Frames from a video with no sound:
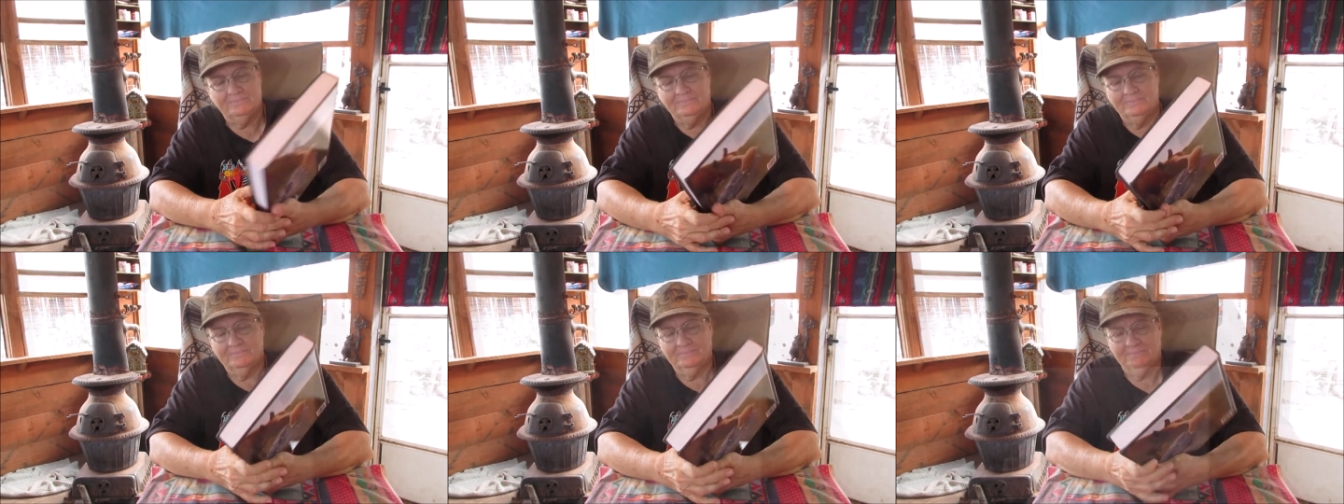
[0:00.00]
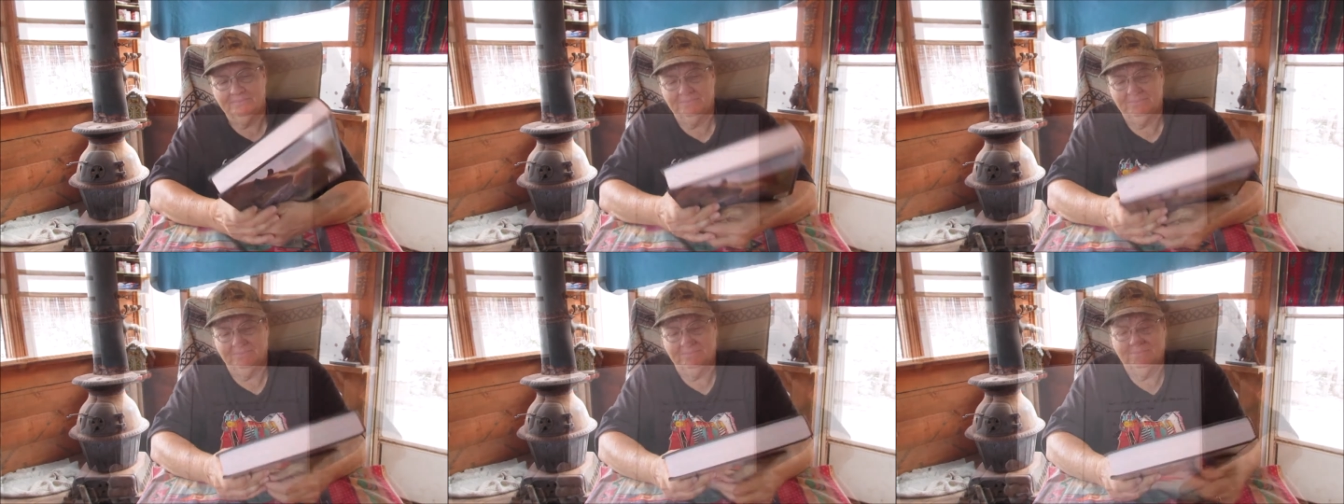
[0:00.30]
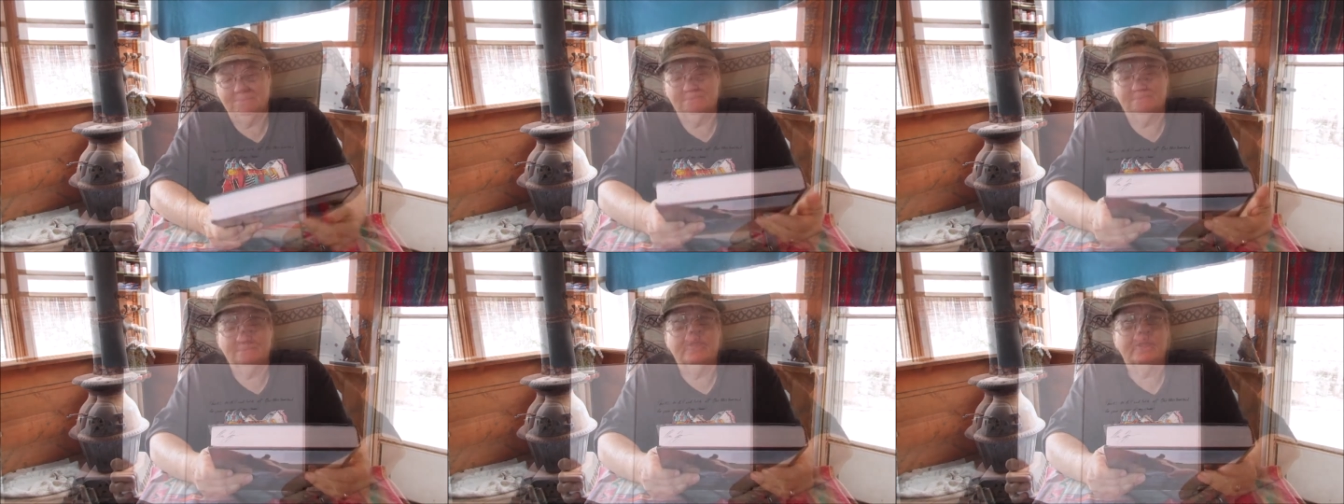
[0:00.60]

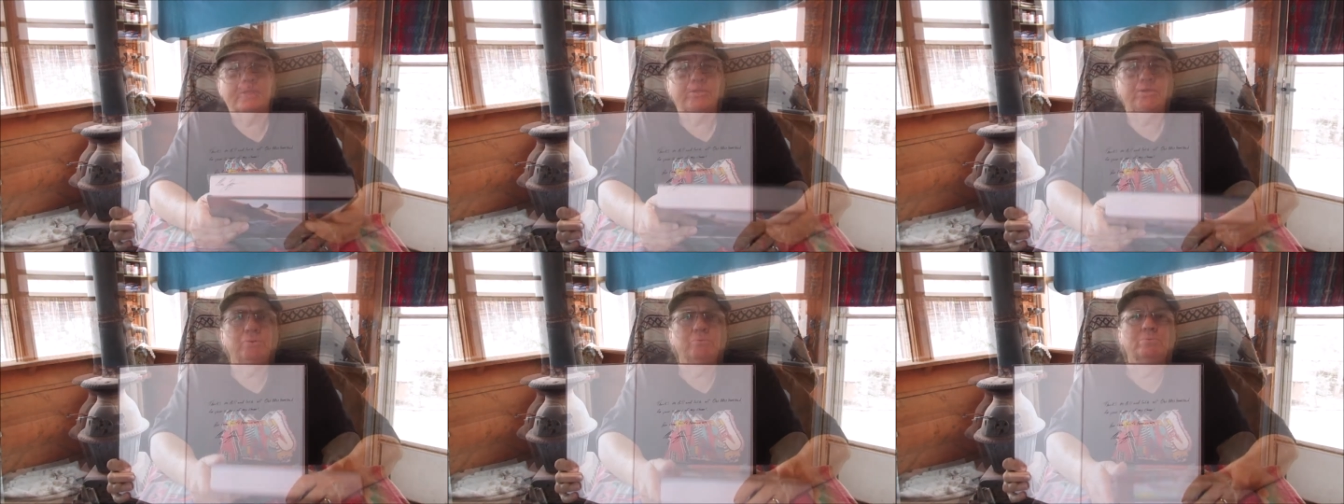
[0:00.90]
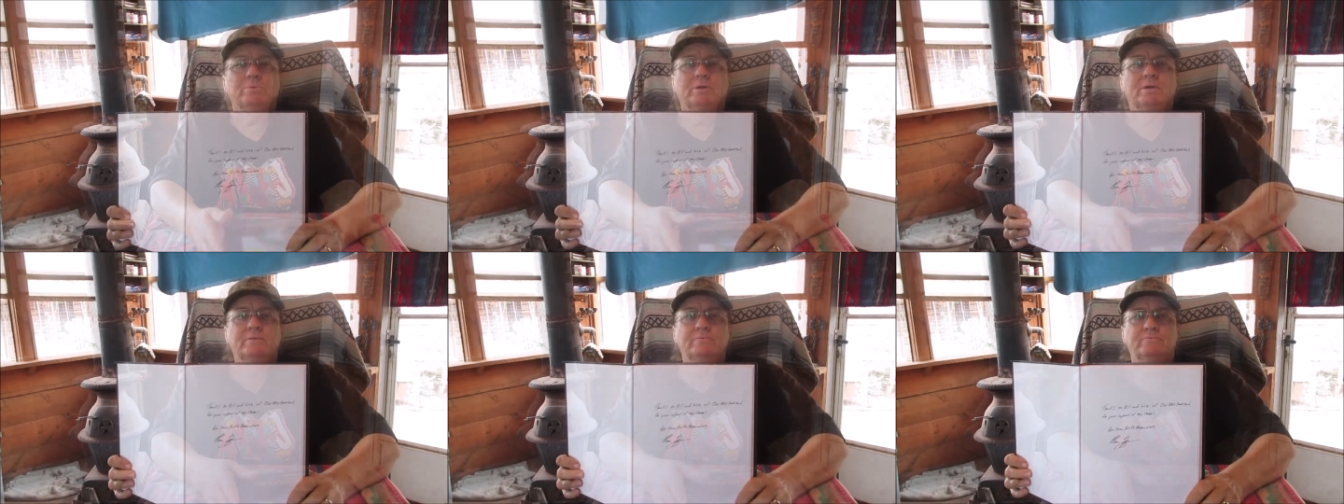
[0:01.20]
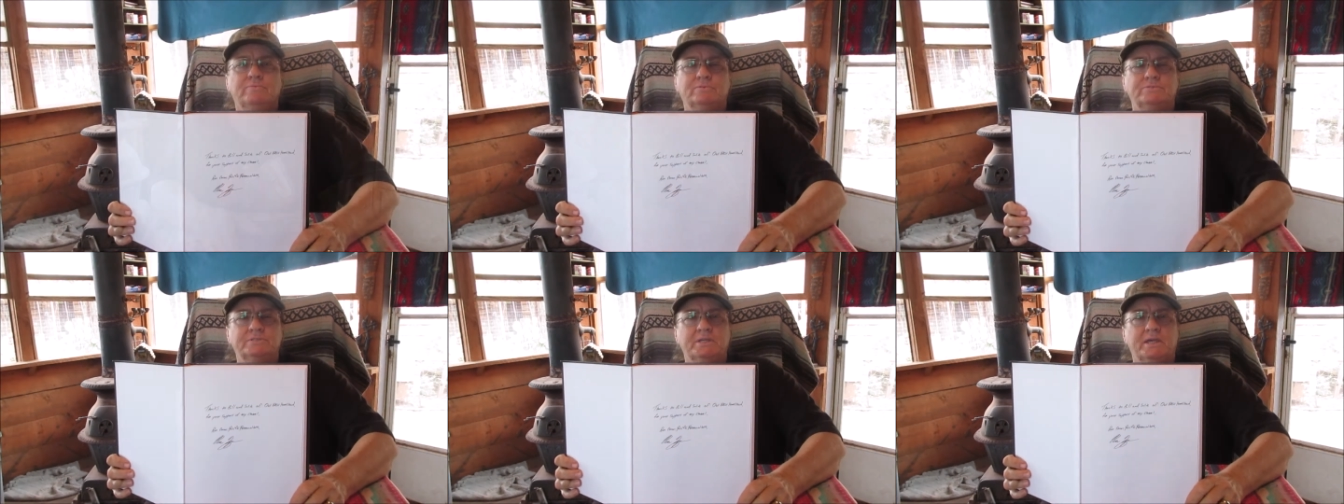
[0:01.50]
Thank you, Ron,
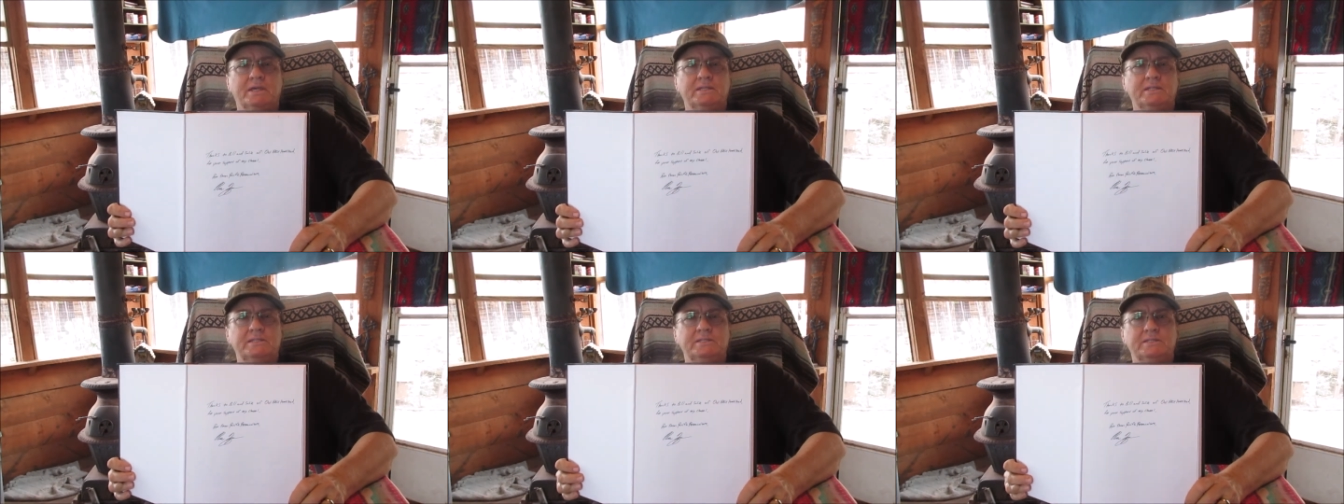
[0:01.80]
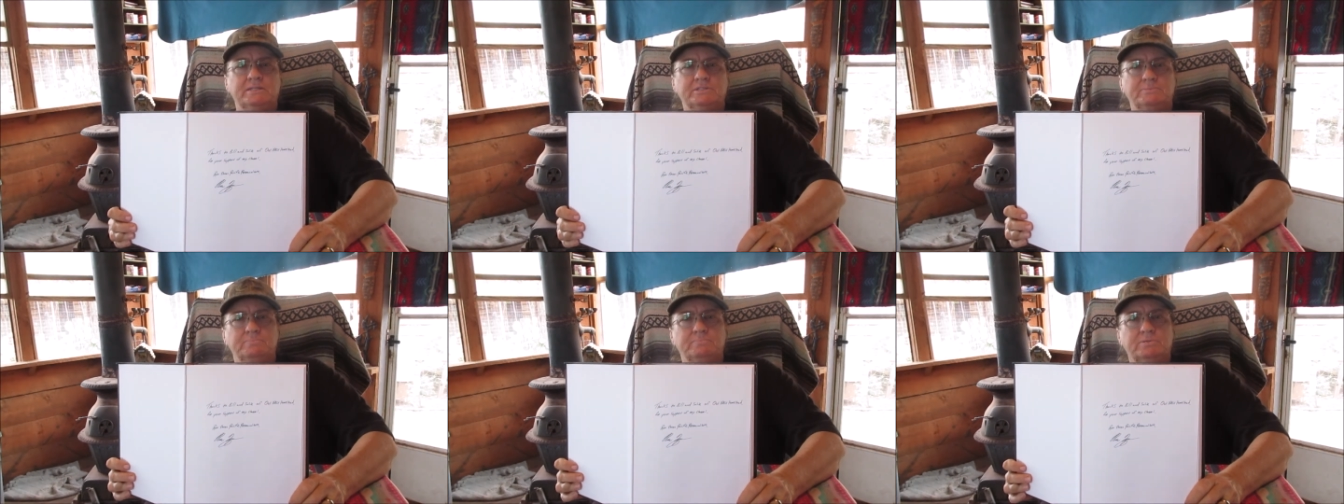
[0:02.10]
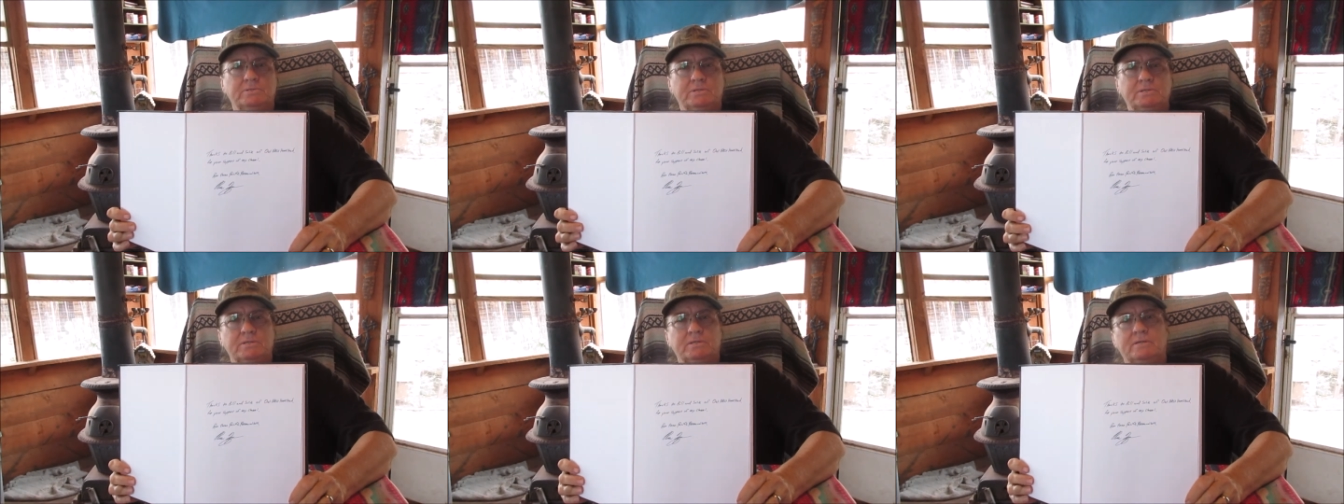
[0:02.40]
for signing this
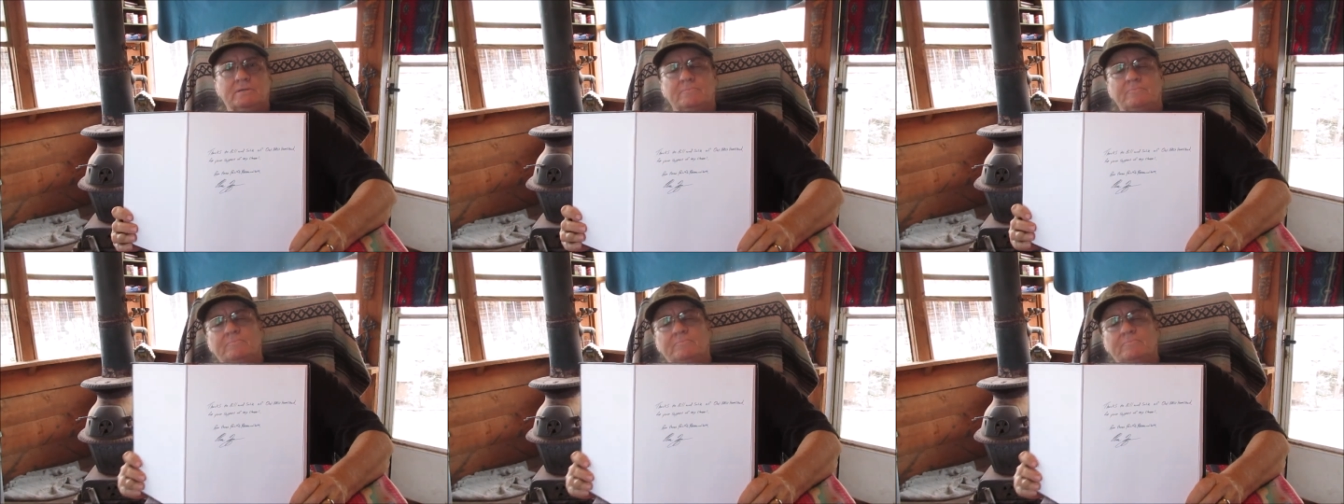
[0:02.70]
book.